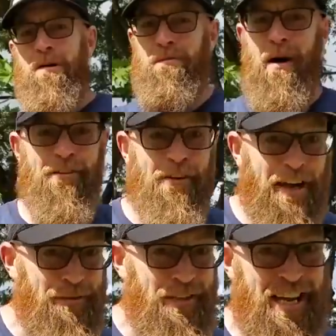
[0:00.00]
my
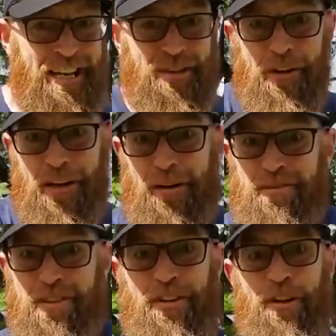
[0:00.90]
recommendation when it
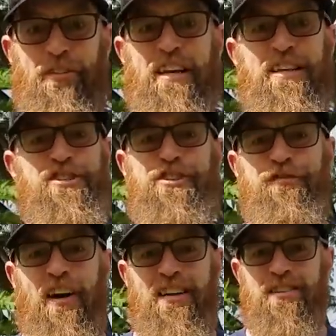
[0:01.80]
comes to clothing is
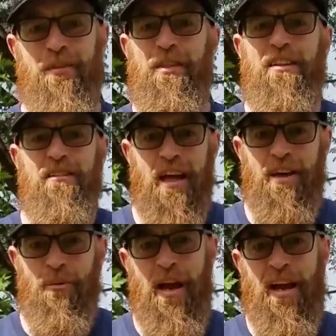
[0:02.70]
just find something
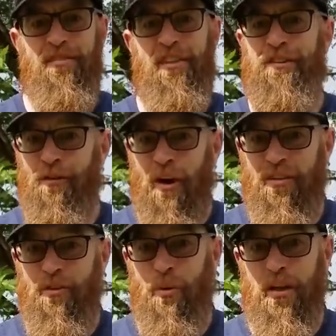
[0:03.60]
lightweight that
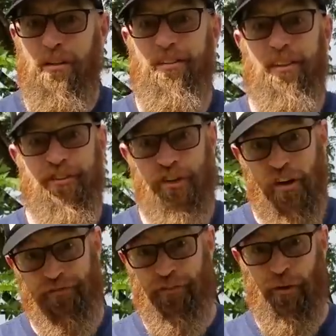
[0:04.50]
dries quickly, that's
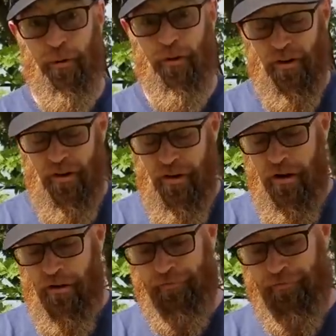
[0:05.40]
comfortable.
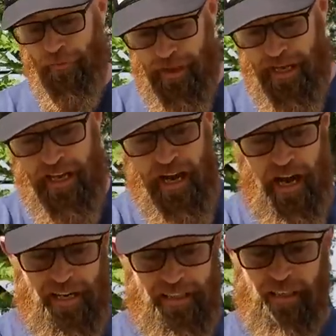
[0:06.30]
For me,
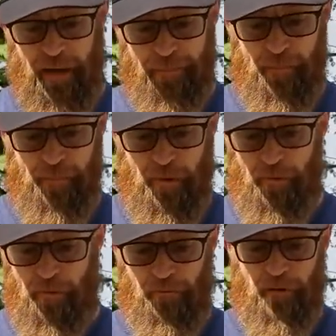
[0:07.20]
I ended up
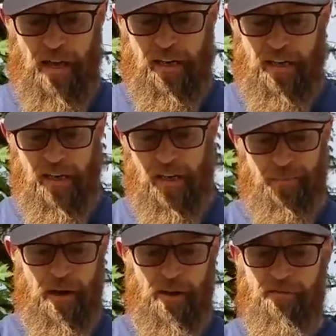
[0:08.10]
rocking
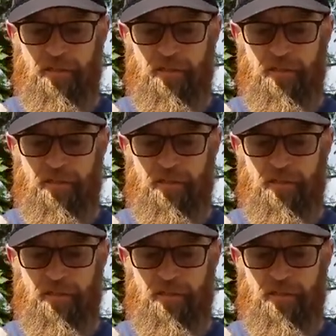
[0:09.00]
a pair of